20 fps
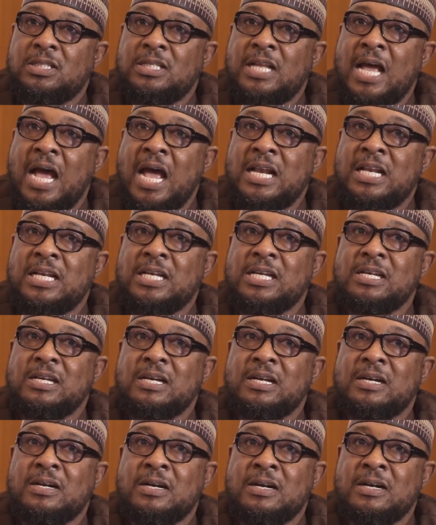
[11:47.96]
that
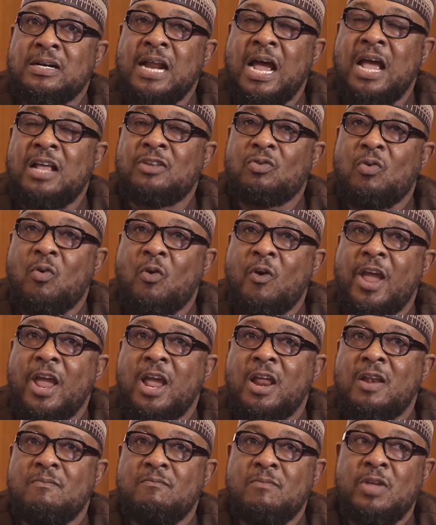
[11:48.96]
that
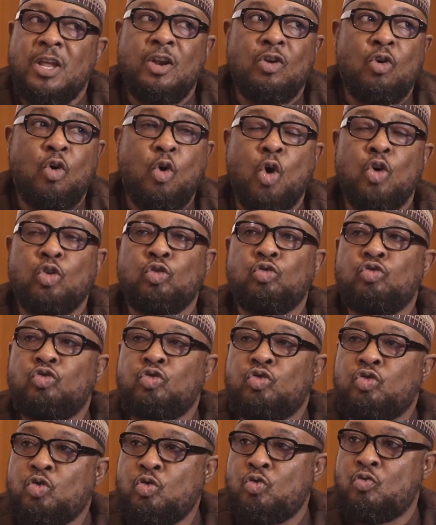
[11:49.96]
oil mill
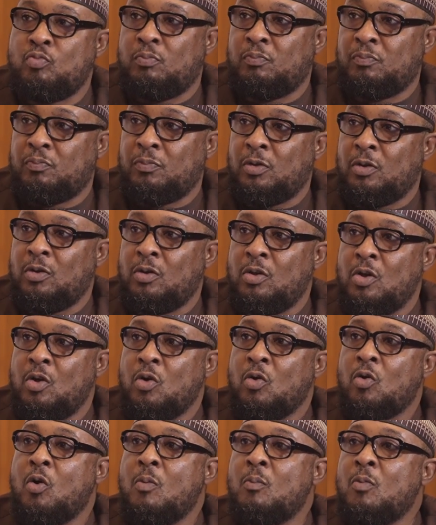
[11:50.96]
consume
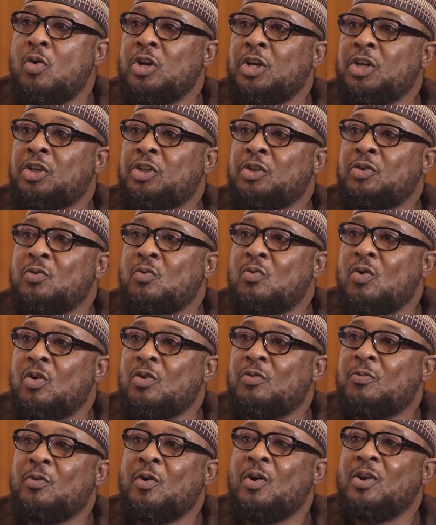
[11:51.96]
commodity
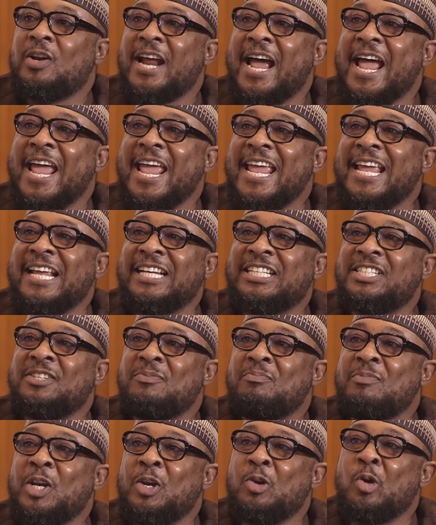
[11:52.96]
worth
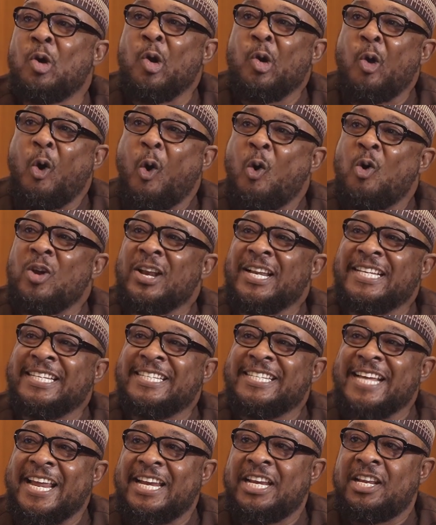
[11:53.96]
480 million on
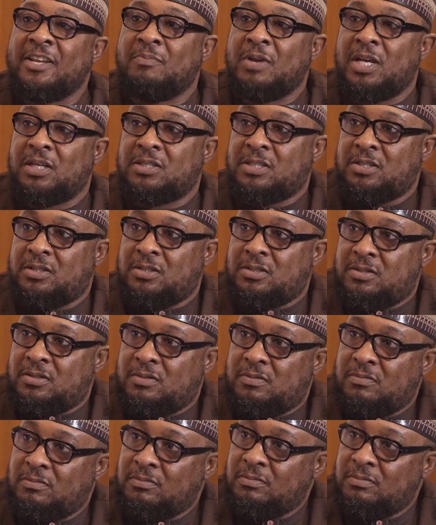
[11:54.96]
a daily basis.